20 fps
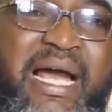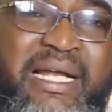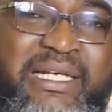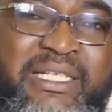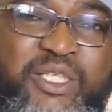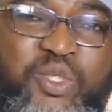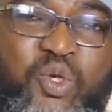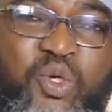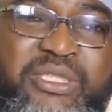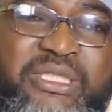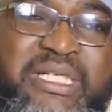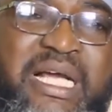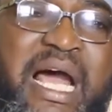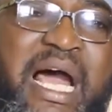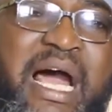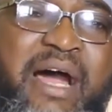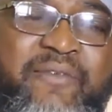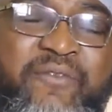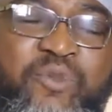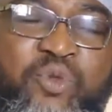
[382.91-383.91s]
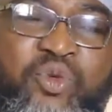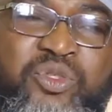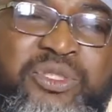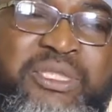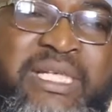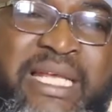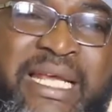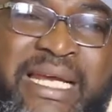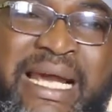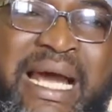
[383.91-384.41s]
and he doesn't have
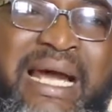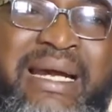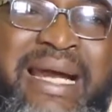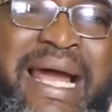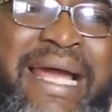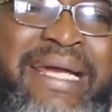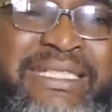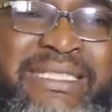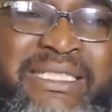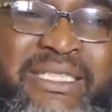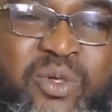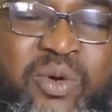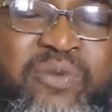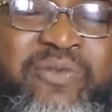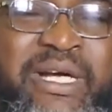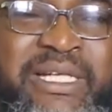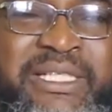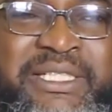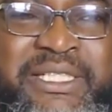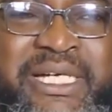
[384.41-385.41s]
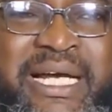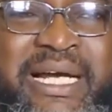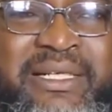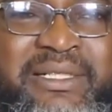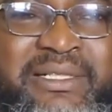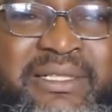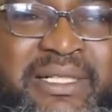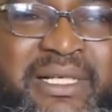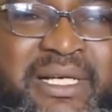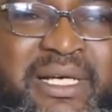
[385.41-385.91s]
those legal rights over the
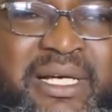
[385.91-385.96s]
child.